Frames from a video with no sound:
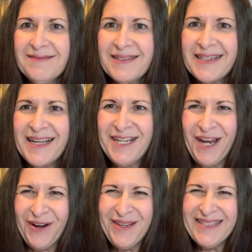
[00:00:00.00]
Did I
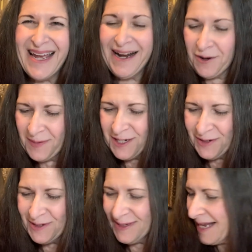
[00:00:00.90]
show you 10? I hope I
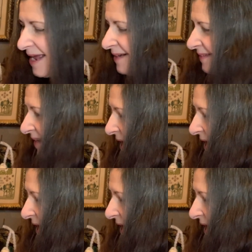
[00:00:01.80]
showed you 10.